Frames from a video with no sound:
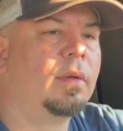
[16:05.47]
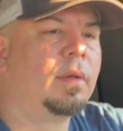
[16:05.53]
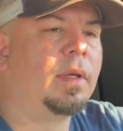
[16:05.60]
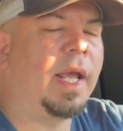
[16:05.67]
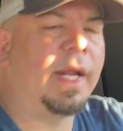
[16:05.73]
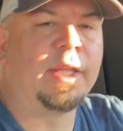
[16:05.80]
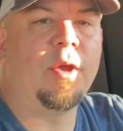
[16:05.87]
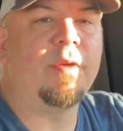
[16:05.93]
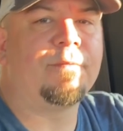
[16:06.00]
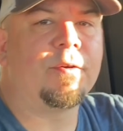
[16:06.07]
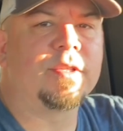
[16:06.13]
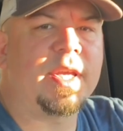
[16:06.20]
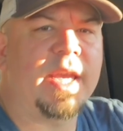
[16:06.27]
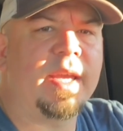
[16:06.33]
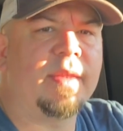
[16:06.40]
It'll do it for a
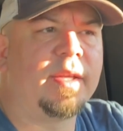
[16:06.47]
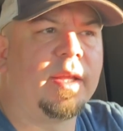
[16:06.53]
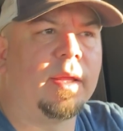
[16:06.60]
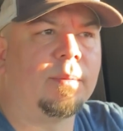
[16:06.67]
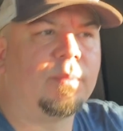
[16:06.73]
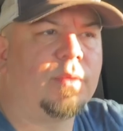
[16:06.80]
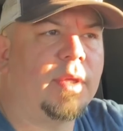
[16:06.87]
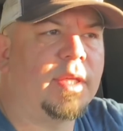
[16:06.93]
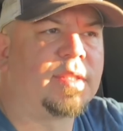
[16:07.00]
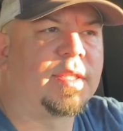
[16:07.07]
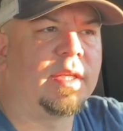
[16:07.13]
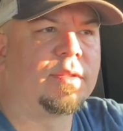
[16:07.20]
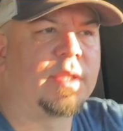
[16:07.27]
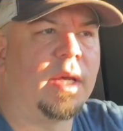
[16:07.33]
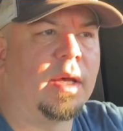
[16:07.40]
second, then it
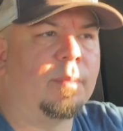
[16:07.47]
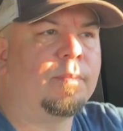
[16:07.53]
seals up.